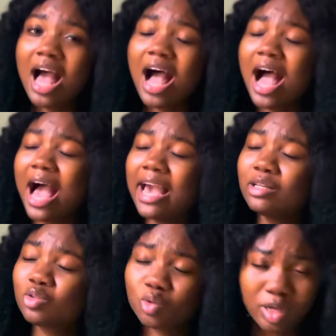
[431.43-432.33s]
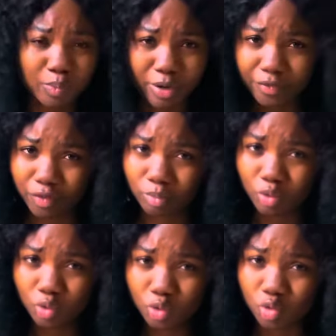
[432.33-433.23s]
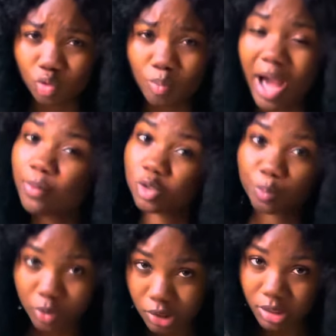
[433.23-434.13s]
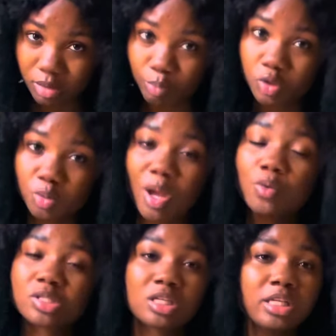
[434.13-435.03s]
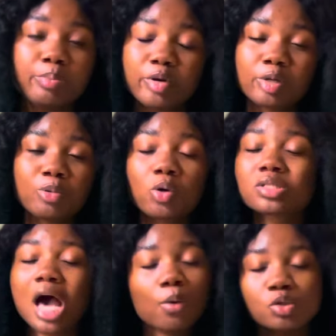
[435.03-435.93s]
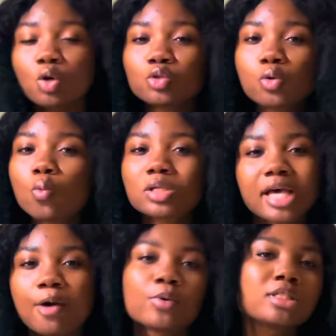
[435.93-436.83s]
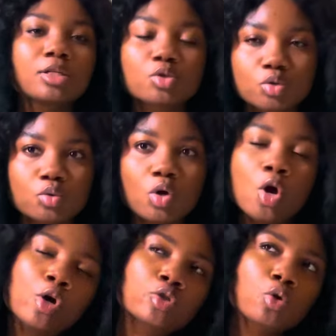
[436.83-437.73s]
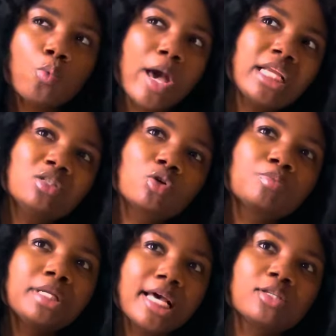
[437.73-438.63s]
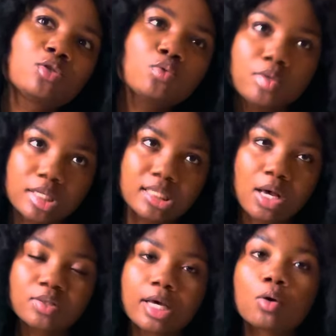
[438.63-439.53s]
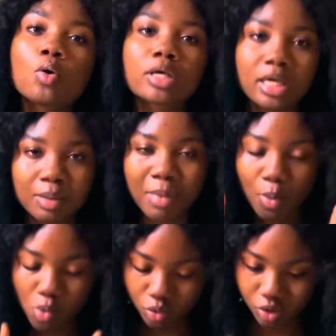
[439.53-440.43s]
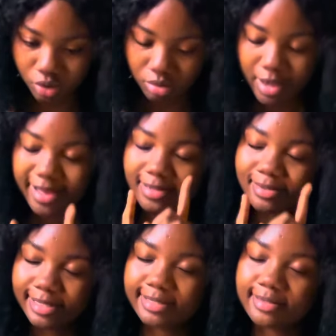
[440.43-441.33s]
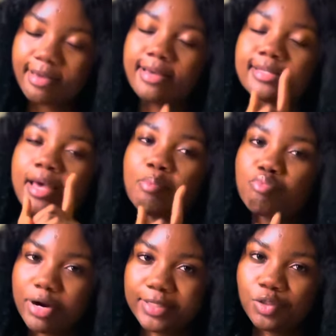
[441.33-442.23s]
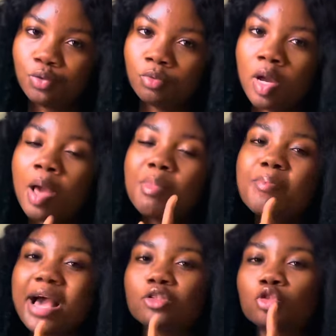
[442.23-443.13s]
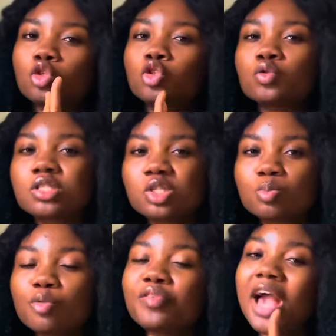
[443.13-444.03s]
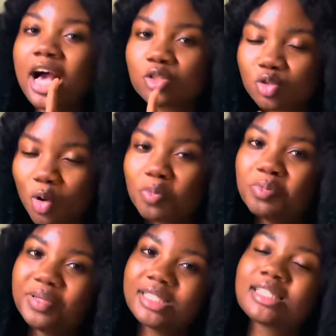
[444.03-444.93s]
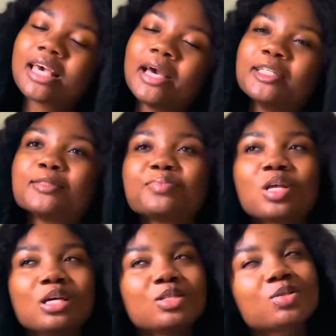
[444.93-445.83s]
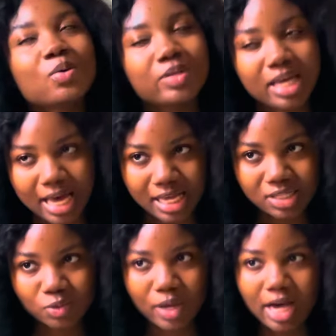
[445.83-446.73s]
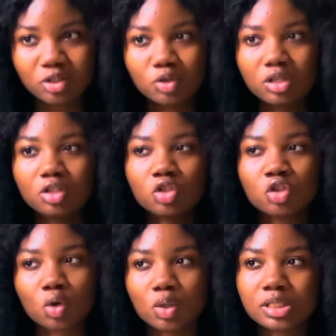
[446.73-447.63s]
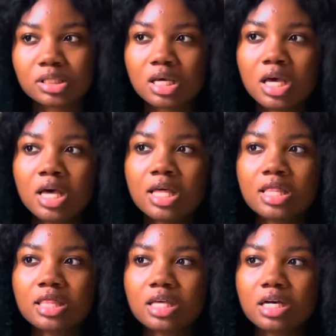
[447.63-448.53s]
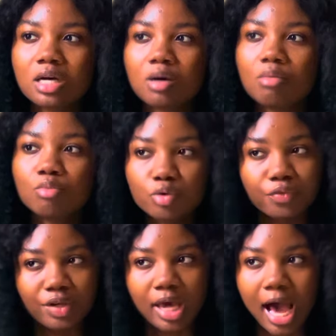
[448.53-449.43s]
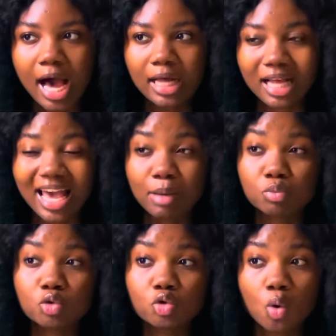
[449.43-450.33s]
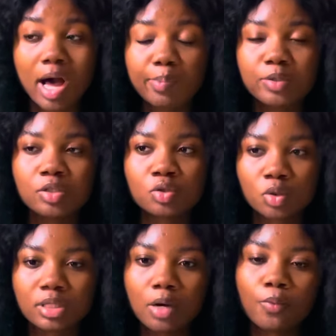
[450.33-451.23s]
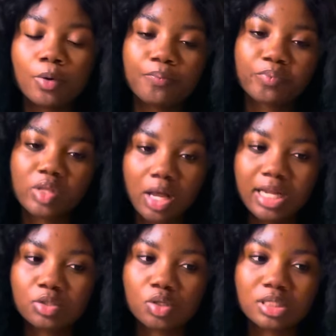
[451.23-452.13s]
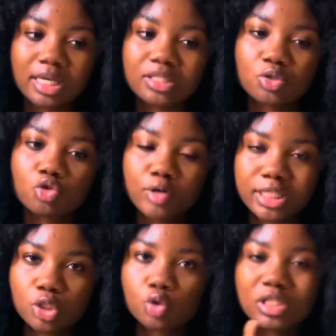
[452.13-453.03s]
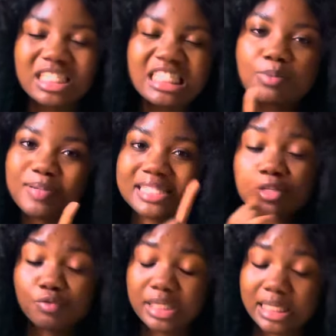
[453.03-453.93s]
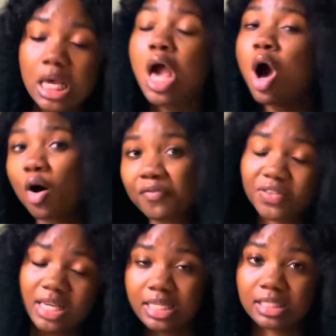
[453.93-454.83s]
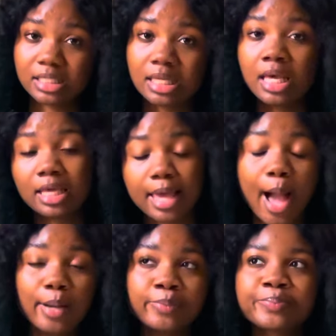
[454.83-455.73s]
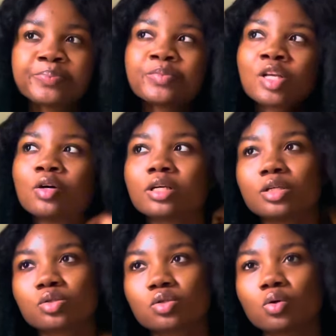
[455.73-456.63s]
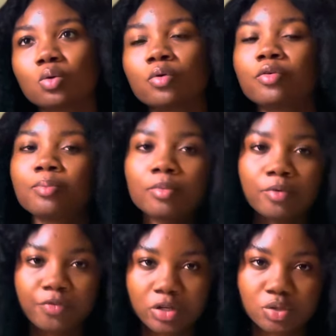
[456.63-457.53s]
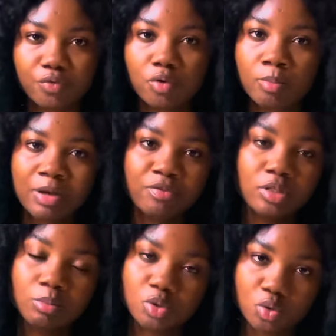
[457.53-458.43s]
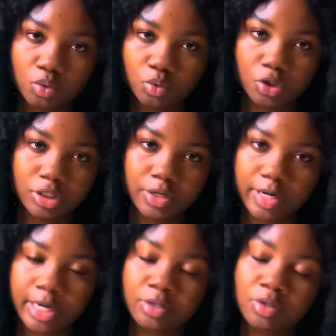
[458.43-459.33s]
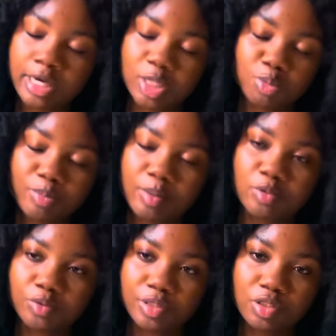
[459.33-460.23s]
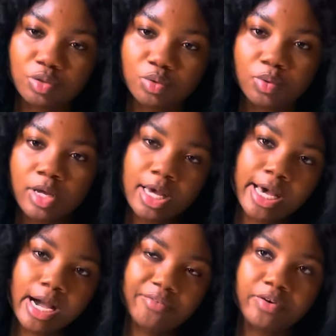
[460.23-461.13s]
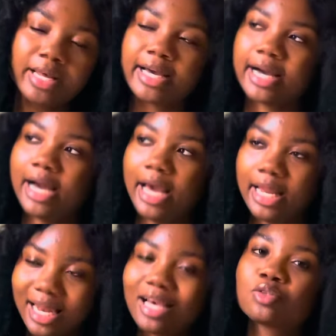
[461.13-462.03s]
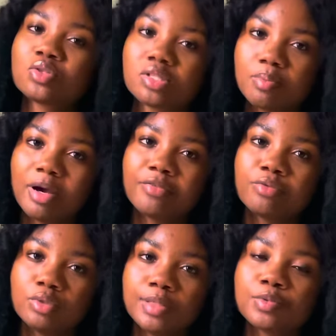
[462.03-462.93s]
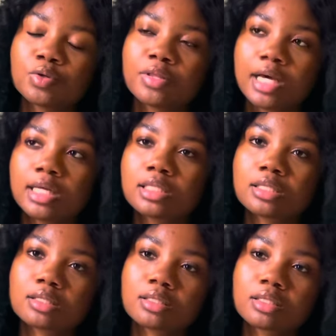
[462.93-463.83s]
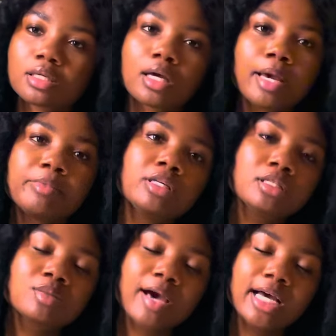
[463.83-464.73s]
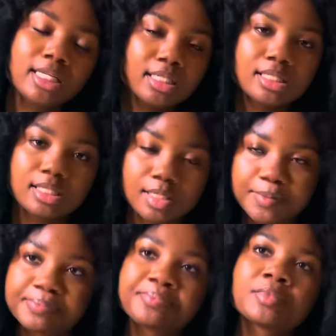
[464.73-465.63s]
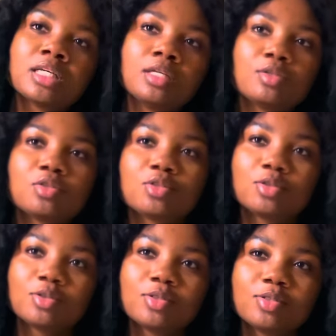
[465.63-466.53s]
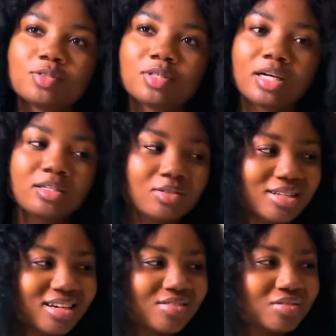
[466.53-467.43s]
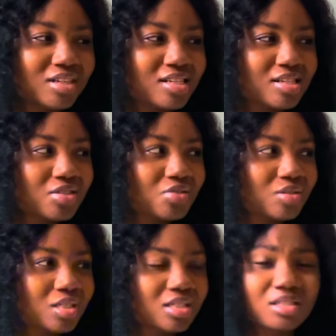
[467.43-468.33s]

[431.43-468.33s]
I took a break from YouTube. I was posting, but to me, I was taking a break because I was not doing what I wanted to do. So when he told me, let's do this, I was like, okay, in my words, this is a breakthrough. Maybe I should just shoot this movie and stop being scared. So yes, we actually shot the movie and I am so happy it turned out well. Now let us get straight into the nitty bitty gritty of things. Yeah, okay, so first of all, my full name is Olochidera. You guys probably already know. I feel like I like to say my full name, so that, I mean, it's my identity, so it's not even necessary.